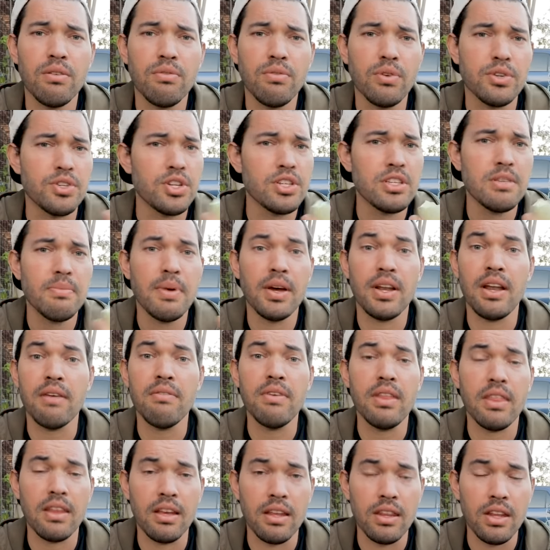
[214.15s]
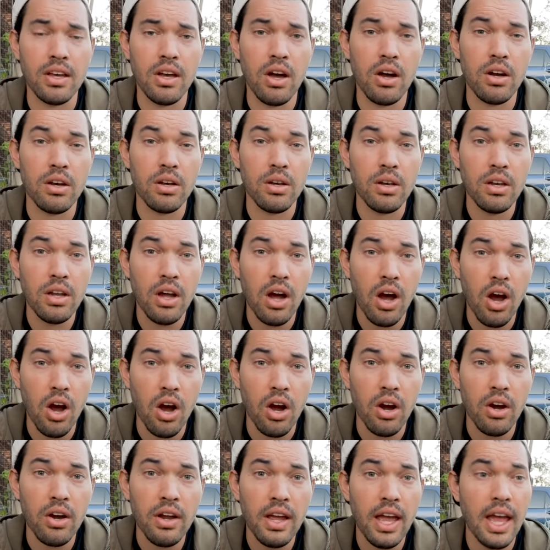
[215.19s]
for just about everything in the garden,
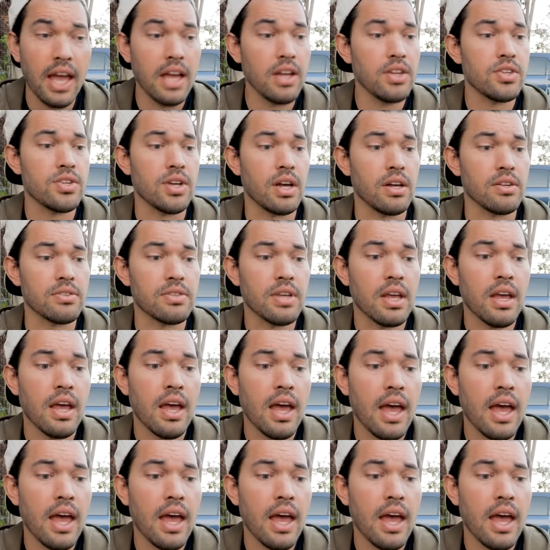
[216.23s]
are eggshells.